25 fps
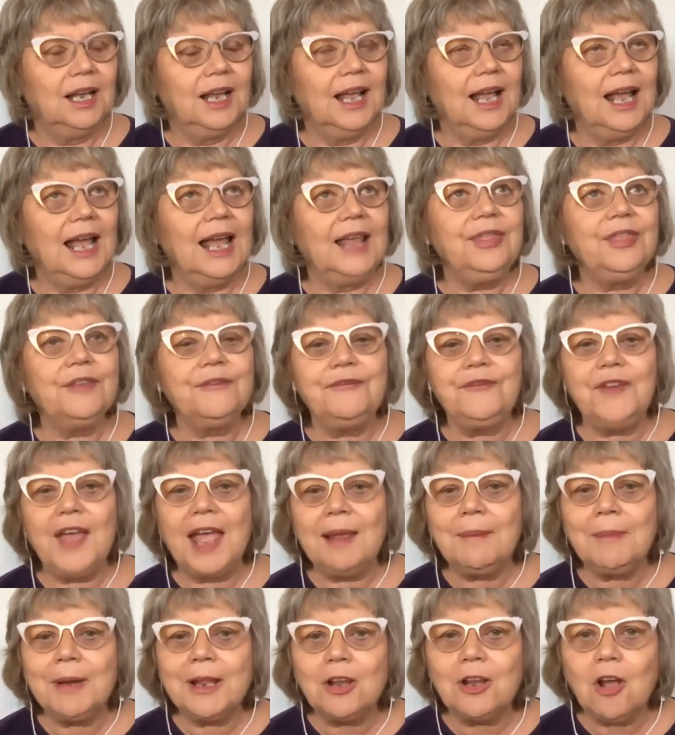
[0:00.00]
And the
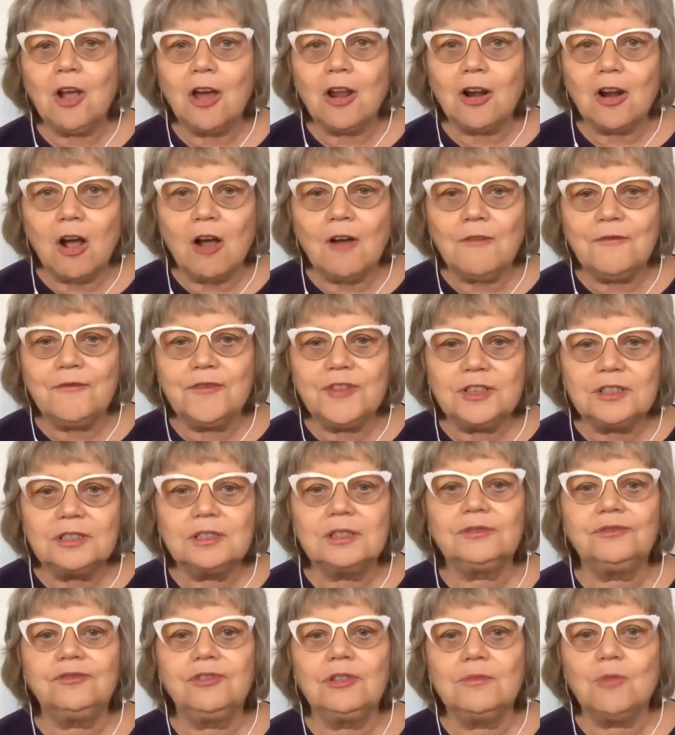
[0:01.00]
family got
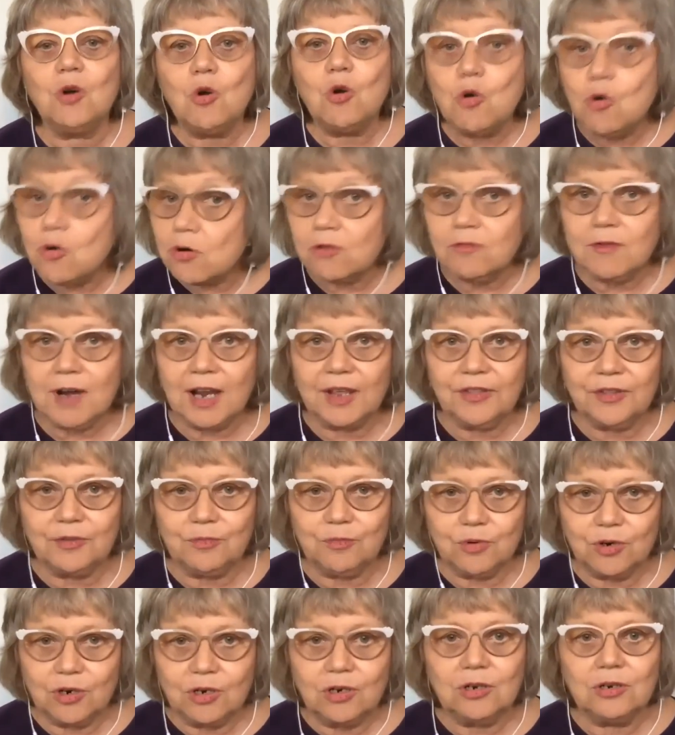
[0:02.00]
offers from all around the
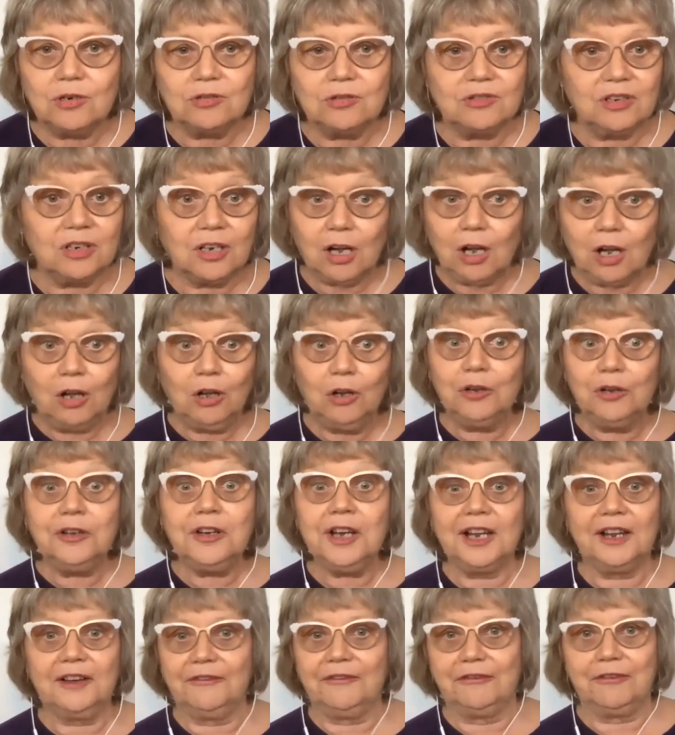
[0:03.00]
world,
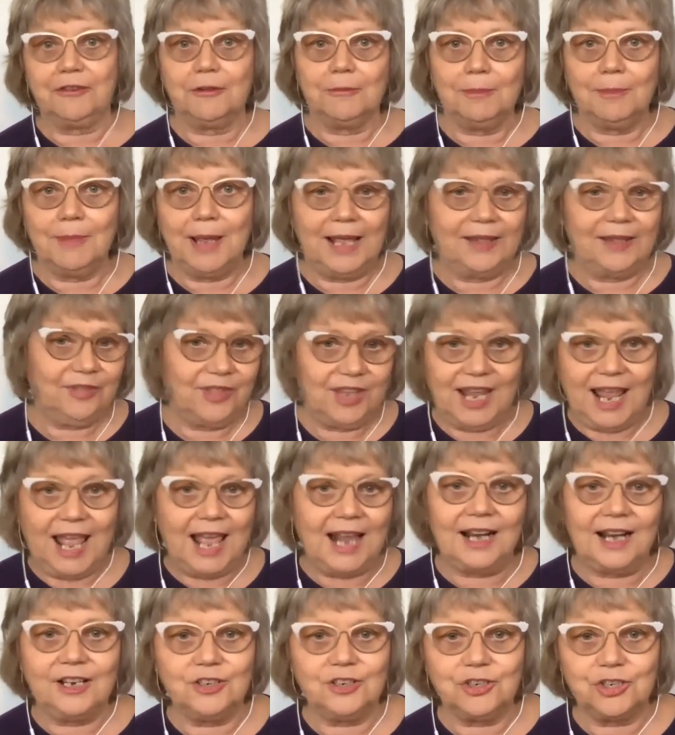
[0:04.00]
including from the
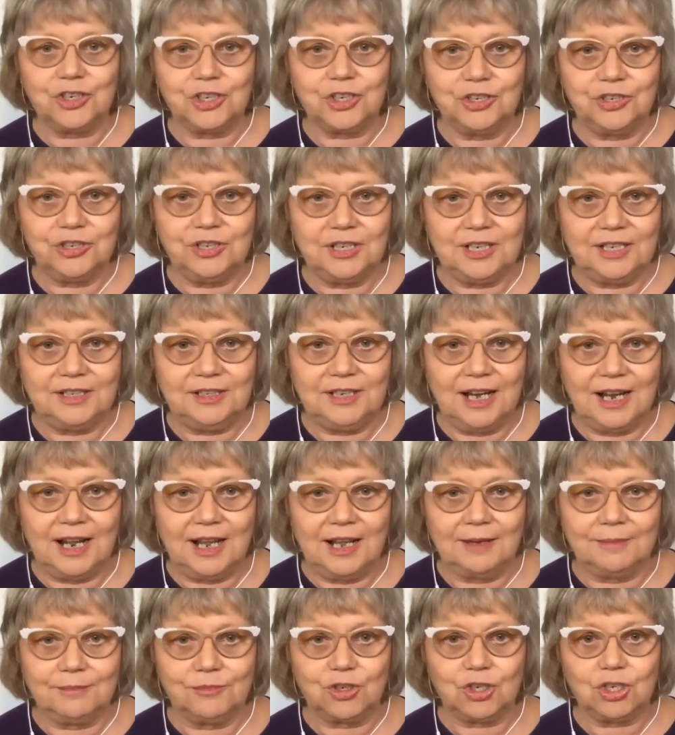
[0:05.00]
Ellen
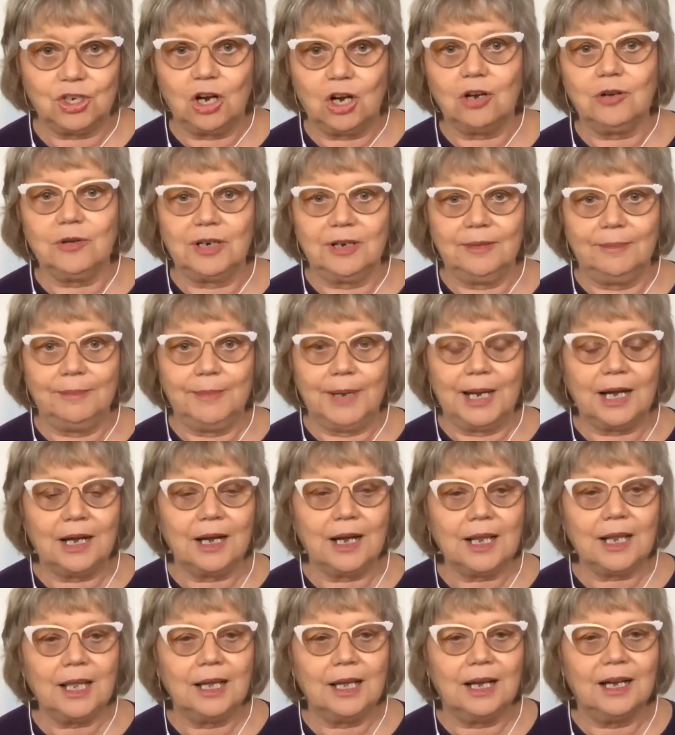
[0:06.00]
um, show in
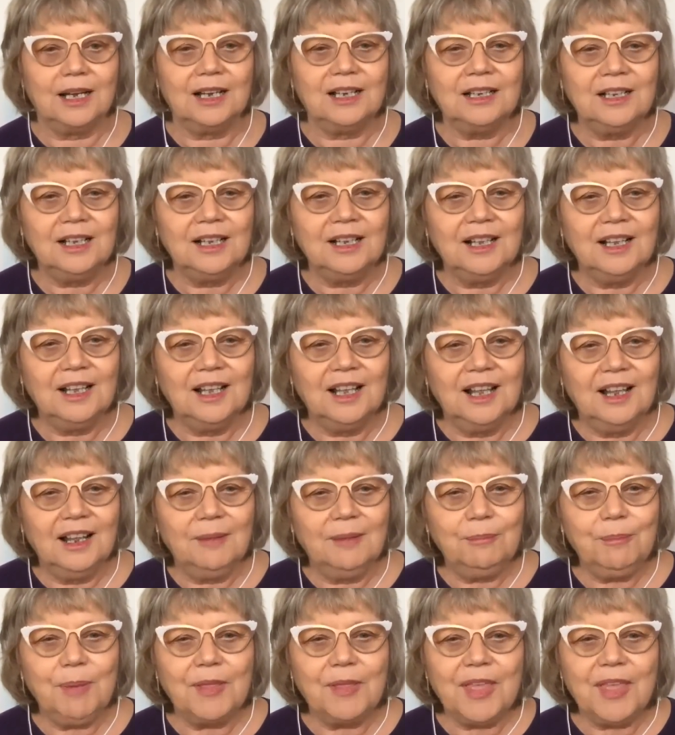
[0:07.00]
America
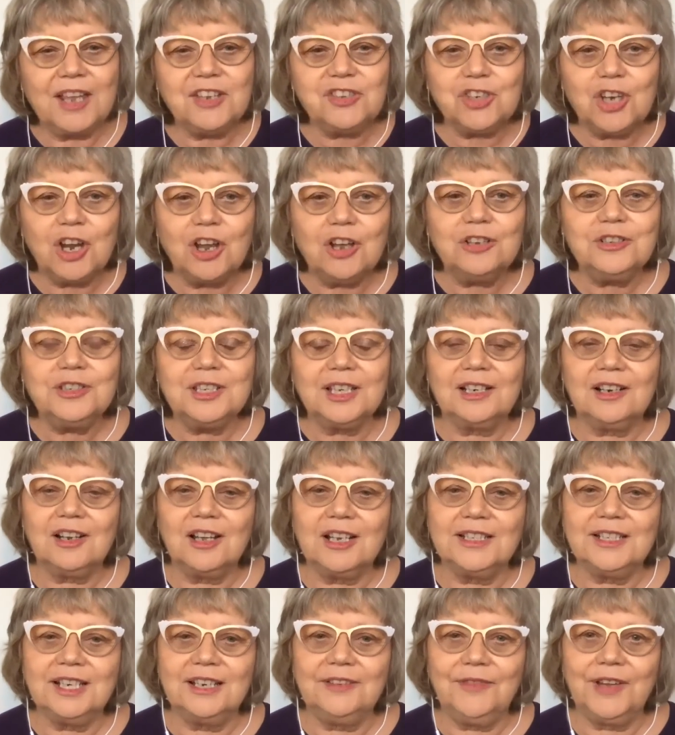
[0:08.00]
but they chose
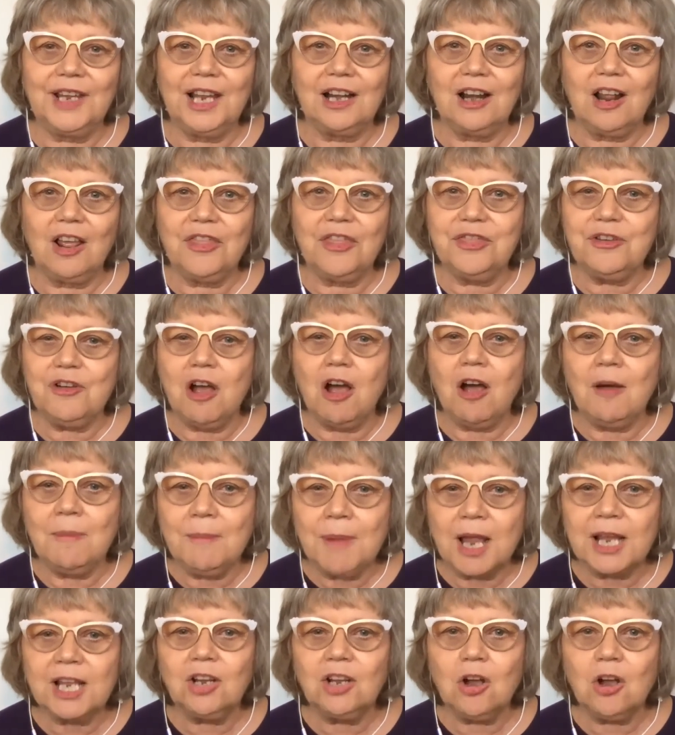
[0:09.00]
NITV, and I thought, oh
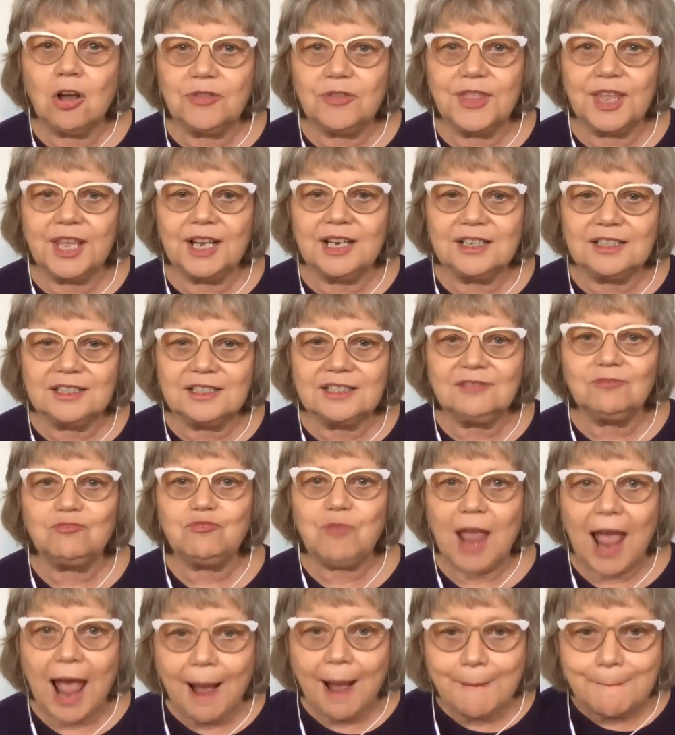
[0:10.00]
my God, that is
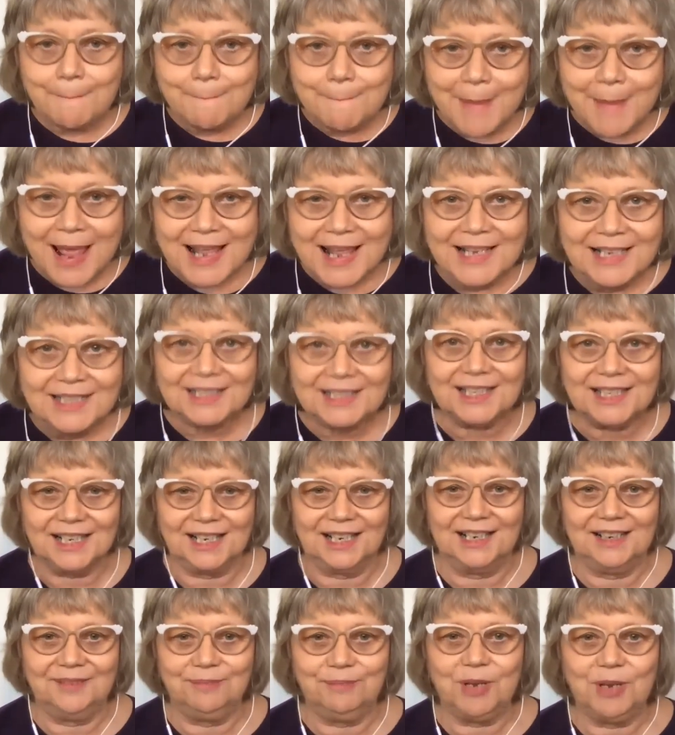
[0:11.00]

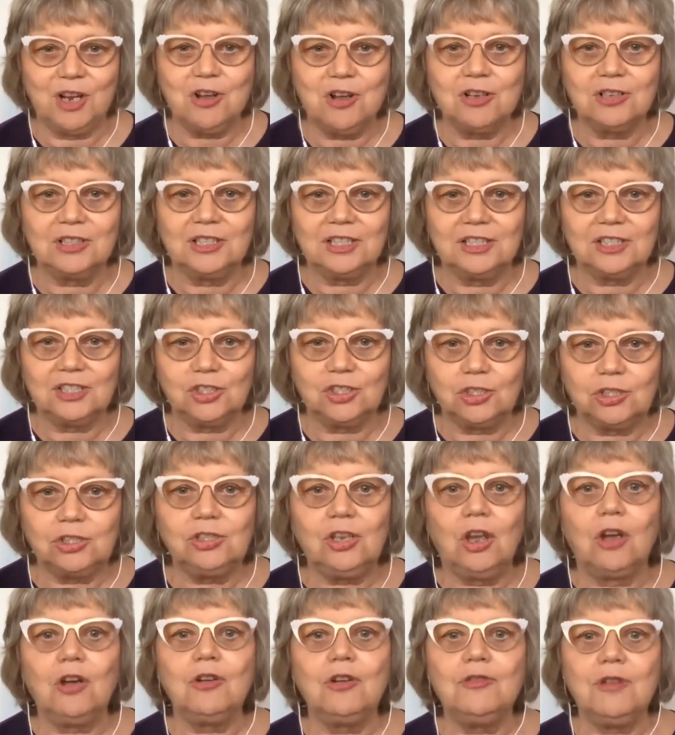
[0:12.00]
amazing because it's
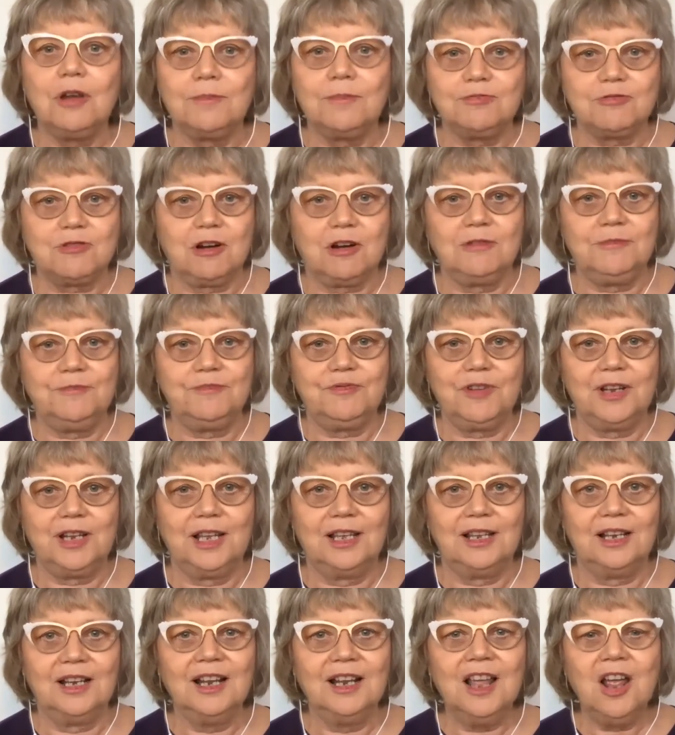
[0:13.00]
so
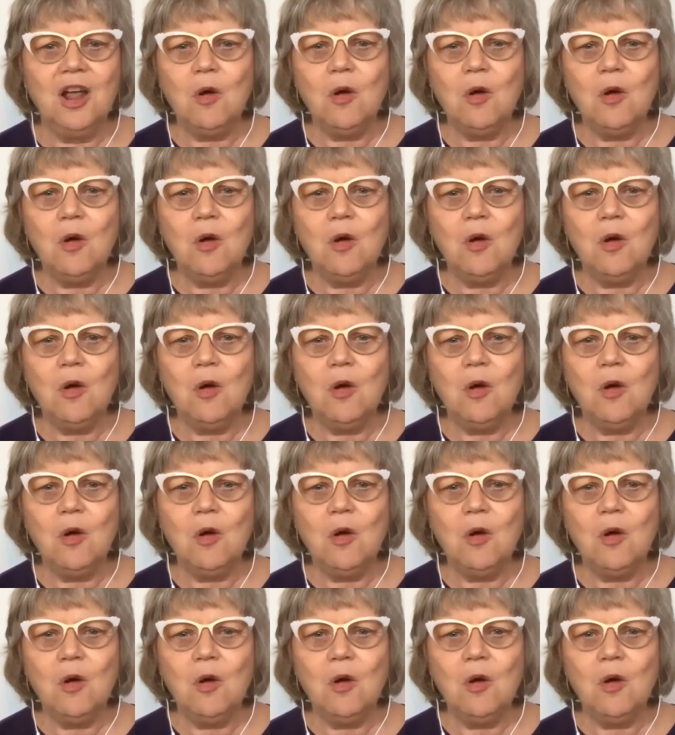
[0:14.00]
appropriate.